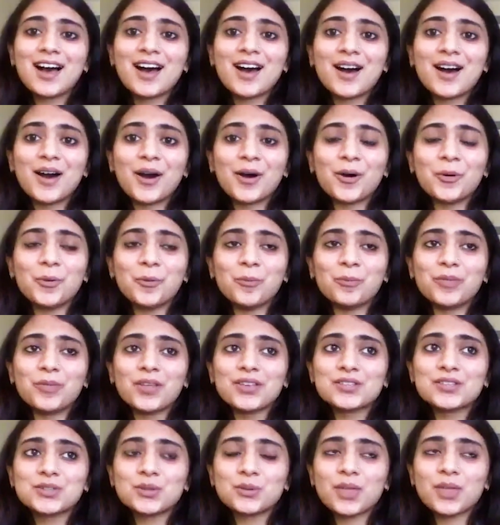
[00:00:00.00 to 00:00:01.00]
Um,
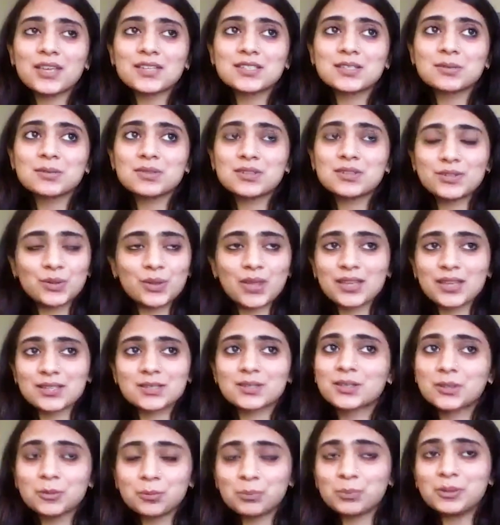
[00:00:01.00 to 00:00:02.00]
so there's so
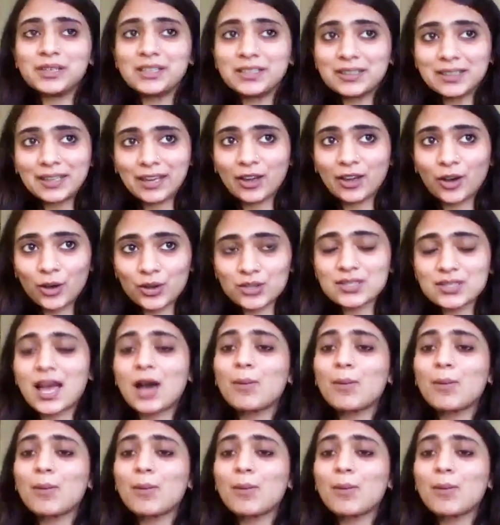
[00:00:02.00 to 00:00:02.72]
there's complete chaos.